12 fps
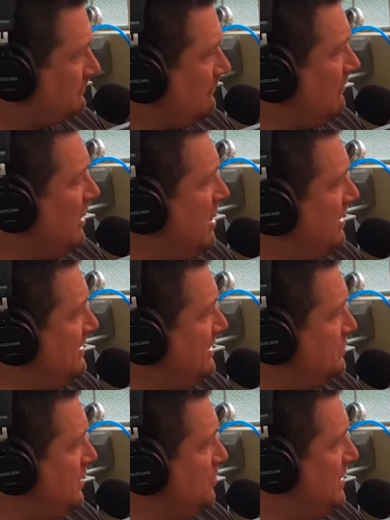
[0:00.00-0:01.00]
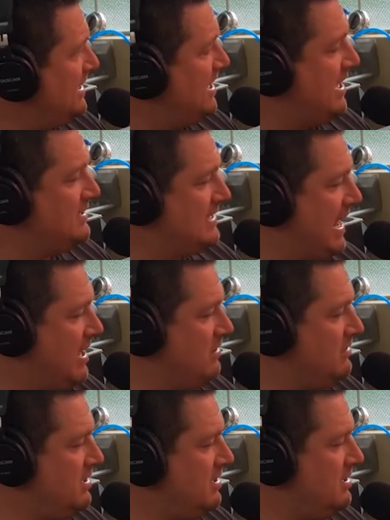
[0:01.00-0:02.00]
And on this one, we cut
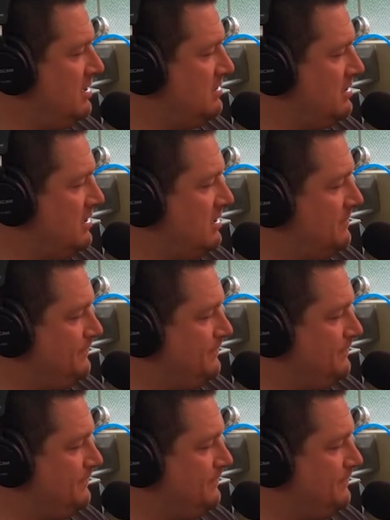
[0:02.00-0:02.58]
down the